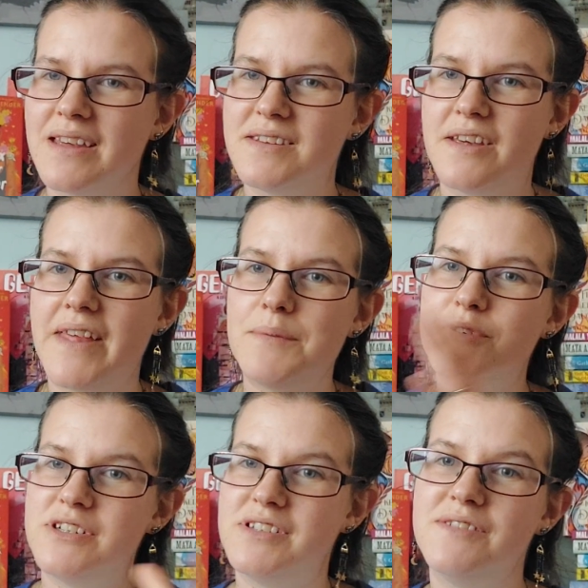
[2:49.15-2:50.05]
So they
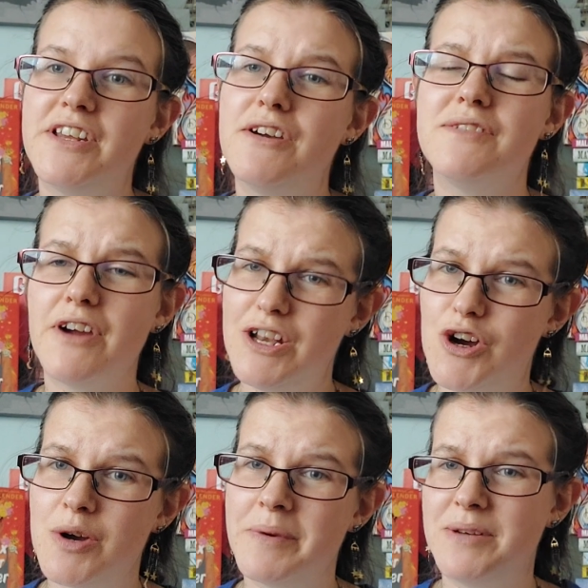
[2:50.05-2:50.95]
produce this video. It's very
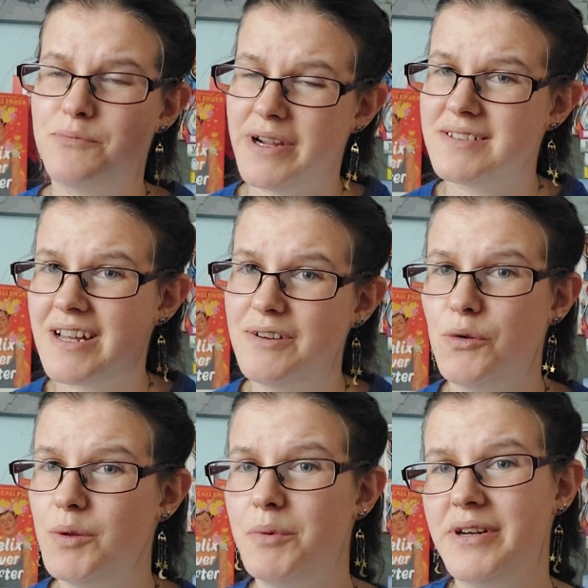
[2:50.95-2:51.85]
long, but it breaks down
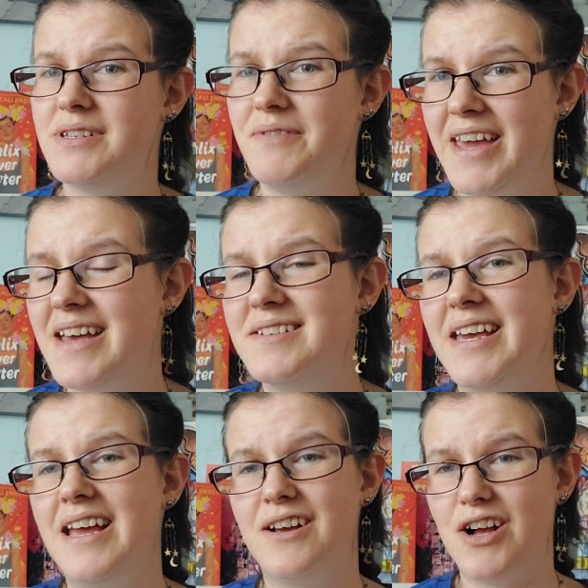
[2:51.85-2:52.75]
all the points of the
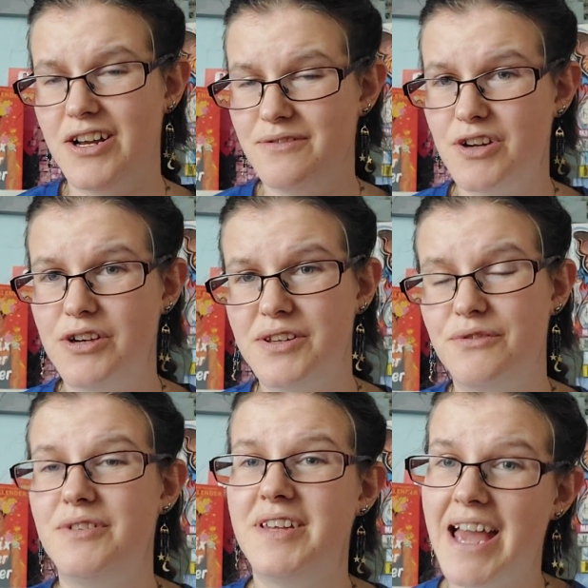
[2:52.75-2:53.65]
essay and kind of goes
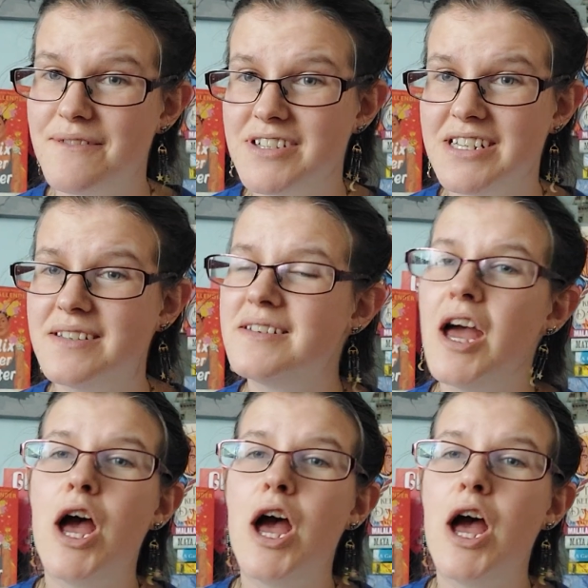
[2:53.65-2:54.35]
through the evidence.